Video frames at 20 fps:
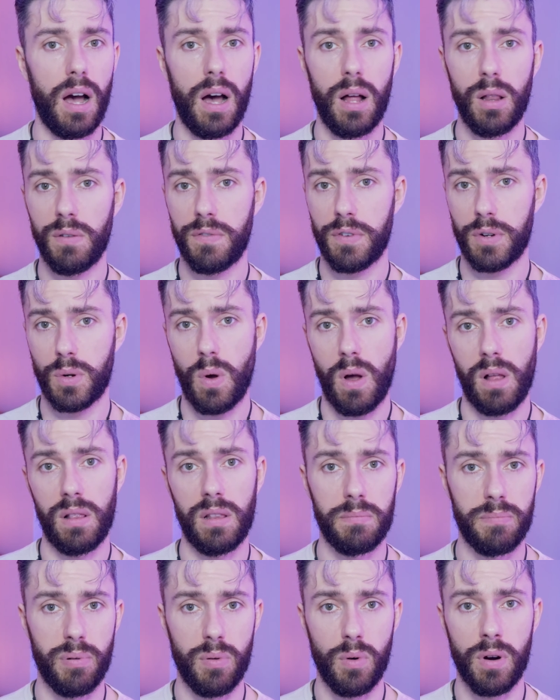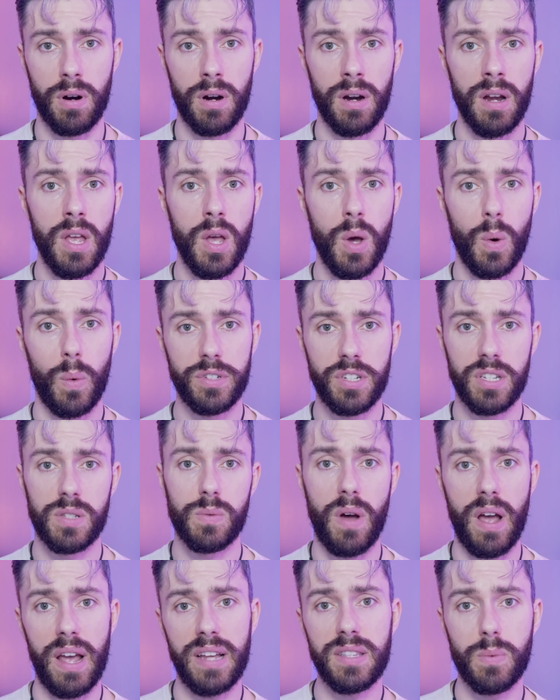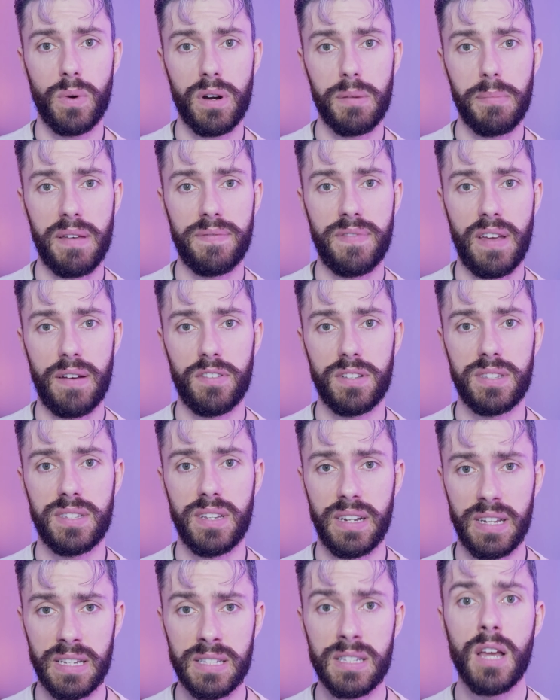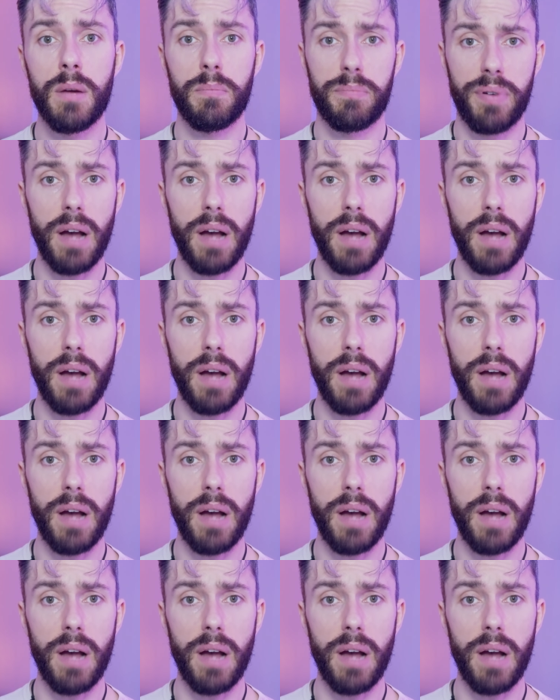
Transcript: all over Kuala Lumpur, which is why it's one of my favorite cities,